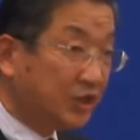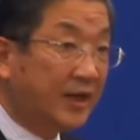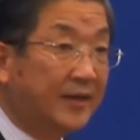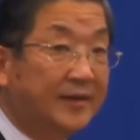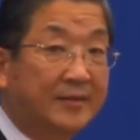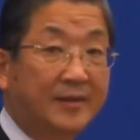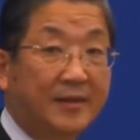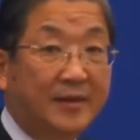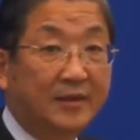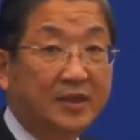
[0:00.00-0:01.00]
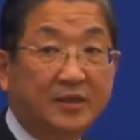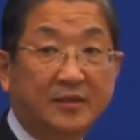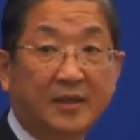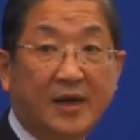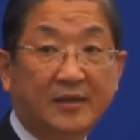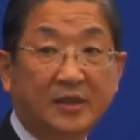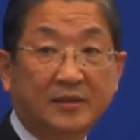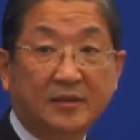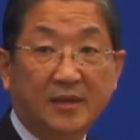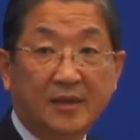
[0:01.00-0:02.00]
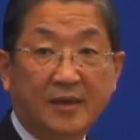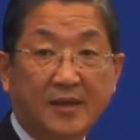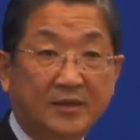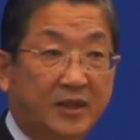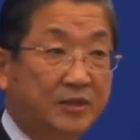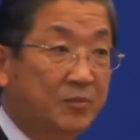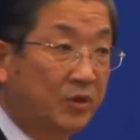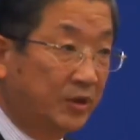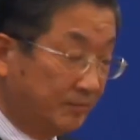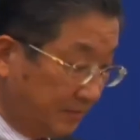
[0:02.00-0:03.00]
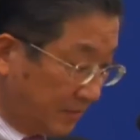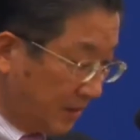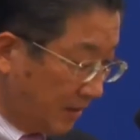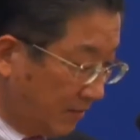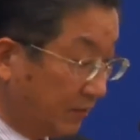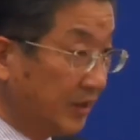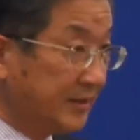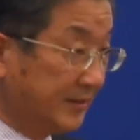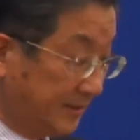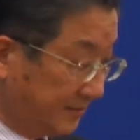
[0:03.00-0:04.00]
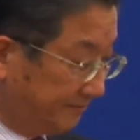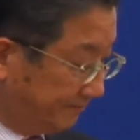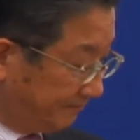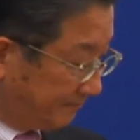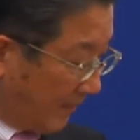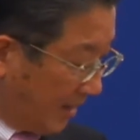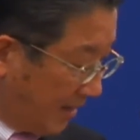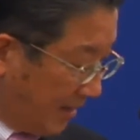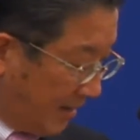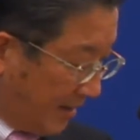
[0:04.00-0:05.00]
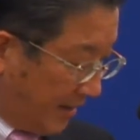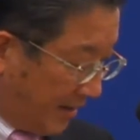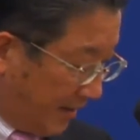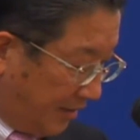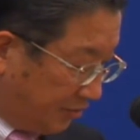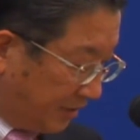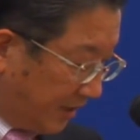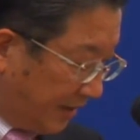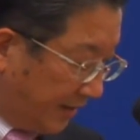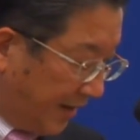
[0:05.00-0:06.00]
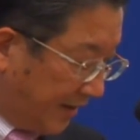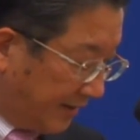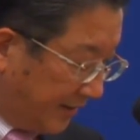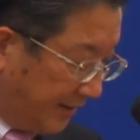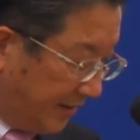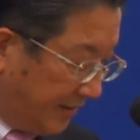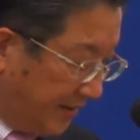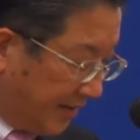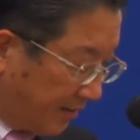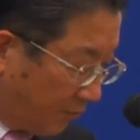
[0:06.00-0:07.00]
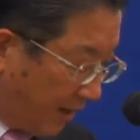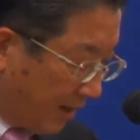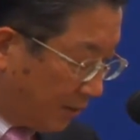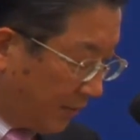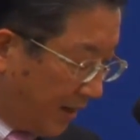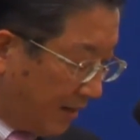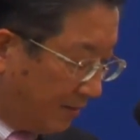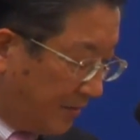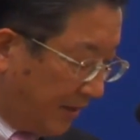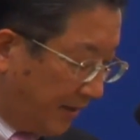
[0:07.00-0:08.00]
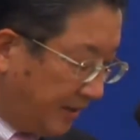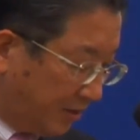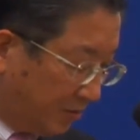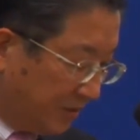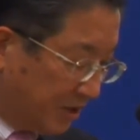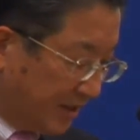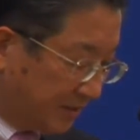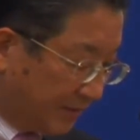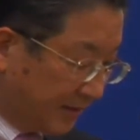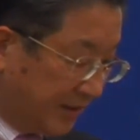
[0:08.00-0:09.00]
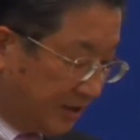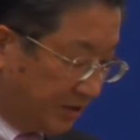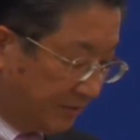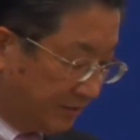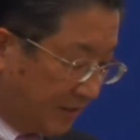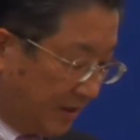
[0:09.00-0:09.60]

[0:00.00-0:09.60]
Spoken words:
China. This is the largest sales volume for Nissan. In 2010, in India, where we have very little business foundation,